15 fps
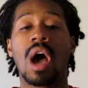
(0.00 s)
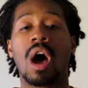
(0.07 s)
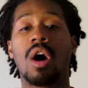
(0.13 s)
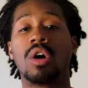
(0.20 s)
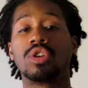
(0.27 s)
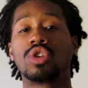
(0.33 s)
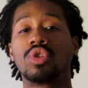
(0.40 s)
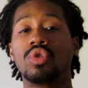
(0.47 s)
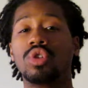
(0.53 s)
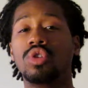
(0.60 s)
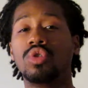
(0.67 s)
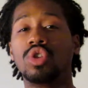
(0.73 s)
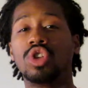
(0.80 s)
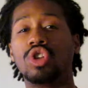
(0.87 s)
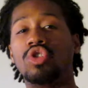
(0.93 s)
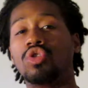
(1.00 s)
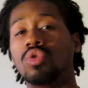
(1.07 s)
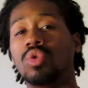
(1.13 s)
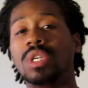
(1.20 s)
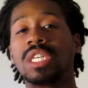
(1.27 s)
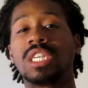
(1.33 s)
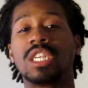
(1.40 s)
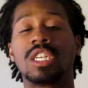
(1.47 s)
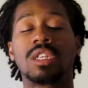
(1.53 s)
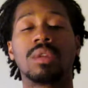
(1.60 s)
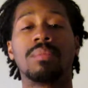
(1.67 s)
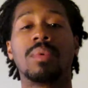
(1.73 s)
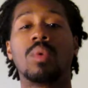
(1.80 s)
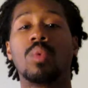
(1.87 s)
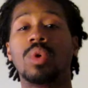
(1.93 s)
I also use the Druid
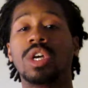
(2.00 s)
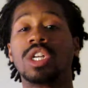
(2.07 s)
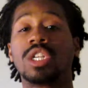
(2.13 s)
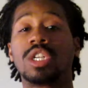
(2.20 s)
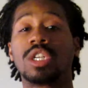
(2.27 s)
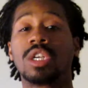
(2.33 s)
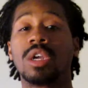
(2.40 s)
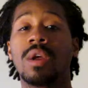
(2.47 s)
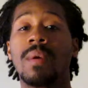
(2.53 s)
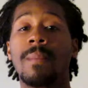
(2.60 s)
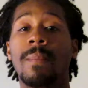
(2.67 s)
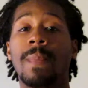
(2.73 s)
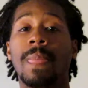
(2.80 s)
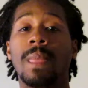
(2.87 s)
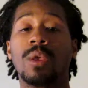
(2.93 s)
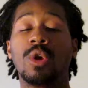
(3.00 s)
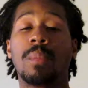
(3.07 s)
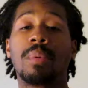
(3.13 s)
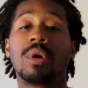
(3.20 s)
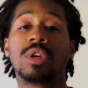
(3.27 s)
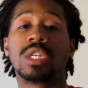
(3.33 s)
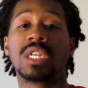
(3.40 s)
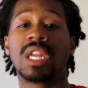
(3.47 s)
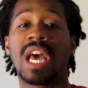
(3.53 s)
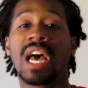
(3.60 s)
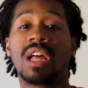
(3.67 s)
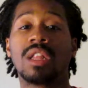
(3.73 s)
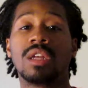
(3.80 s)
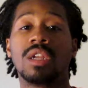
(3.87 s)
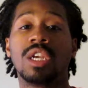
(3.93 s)
system, in which your
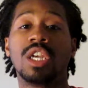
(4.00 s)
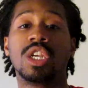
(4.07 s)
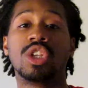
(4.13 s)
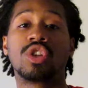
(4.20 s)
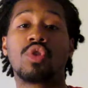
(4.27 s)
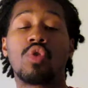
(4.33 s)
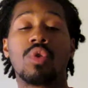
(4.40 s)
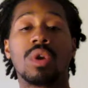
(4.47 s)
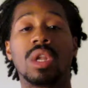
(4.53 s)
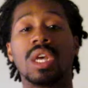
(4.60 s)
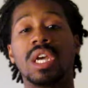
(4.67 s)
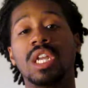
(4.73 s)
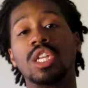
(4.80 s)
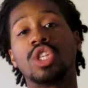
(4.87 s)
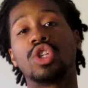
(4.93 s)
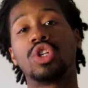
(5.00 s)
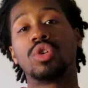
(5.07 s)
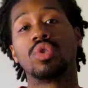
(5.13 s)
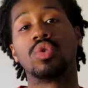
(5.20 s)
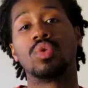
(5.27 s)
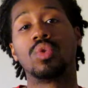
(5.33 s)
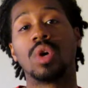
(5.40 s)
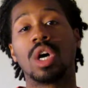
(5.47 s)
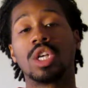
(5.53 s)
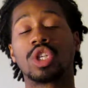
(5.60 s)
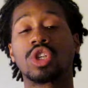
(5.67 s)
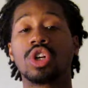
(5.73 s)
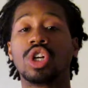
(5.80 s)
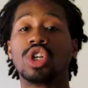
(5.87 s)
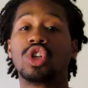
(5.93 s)
personality is correlated to a
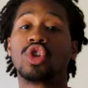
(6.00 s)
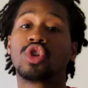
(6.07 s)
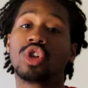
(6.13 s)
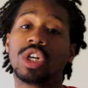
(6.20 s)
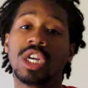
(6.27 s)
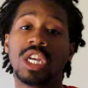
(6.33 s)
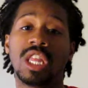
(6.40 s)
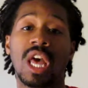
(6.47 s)
certain tree